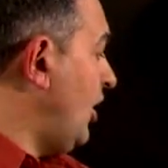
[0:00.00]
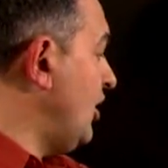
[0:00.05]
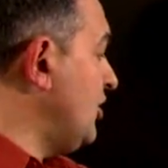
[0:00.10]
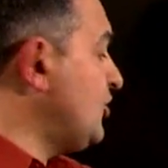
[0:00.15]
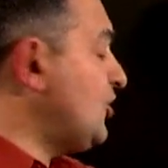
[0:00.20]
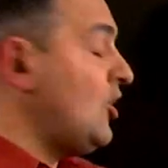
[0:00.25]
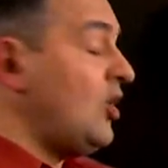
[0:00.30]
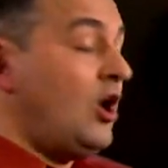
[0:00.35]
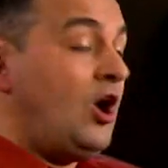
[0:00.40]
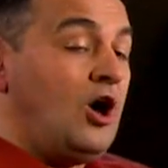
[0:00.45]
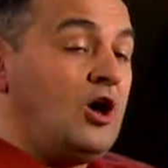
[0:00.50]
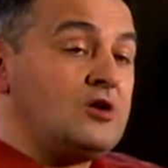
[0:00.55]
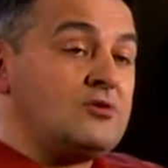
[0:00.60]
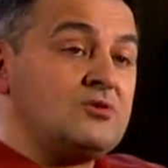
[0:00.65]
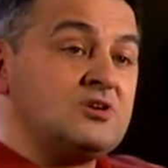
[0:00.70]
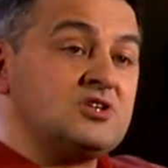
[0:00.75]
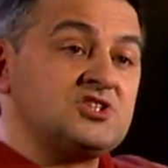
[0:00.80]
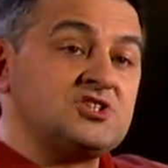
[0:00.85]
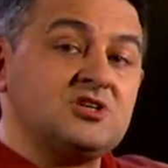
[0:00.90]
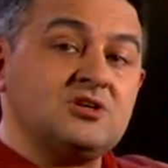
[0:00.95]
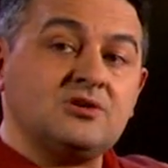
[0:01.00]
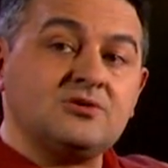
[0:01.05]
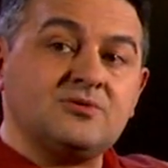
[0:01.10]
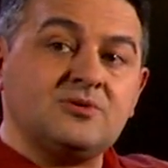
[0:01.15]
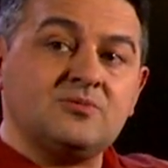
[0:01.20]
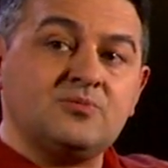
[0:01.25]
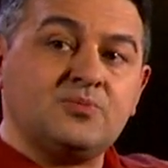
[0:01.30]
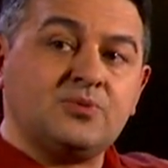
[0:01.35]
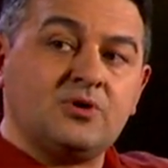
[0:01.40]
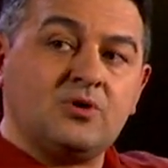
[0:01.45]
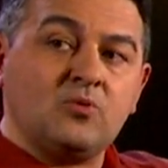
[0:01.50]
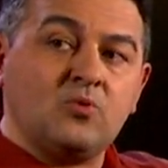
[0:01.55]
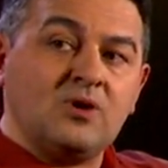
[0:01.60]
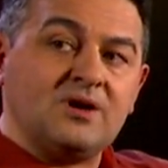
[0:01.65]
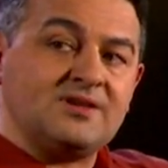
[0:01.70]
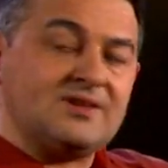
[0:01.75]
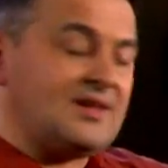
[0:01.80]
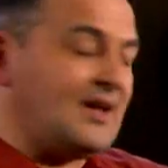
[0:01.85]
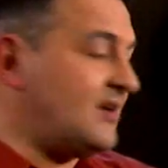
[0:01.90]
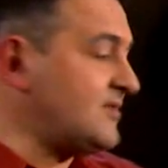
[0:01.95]
under 100 children per
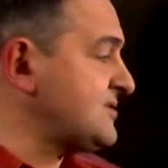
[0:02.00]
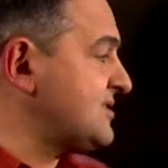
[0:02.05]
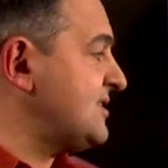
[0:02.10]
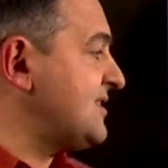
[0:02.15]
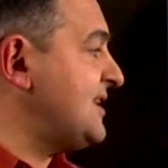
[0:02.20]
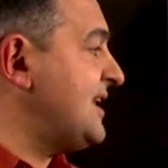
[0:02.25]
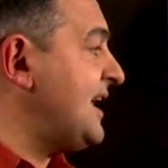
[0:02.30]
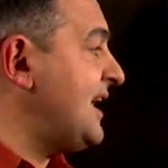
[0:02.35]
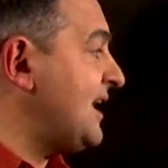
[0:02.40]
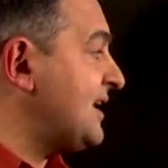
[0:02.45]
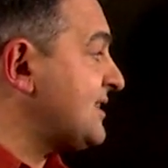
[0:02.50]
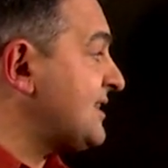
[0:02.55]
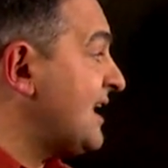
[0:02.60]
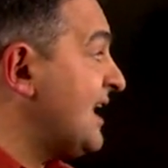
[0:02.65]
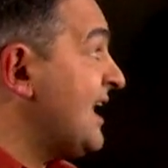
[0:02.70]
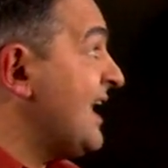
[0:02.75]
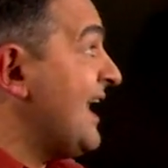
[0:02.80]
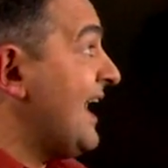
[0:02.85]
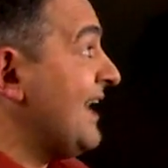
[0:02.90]
1,000 deaths.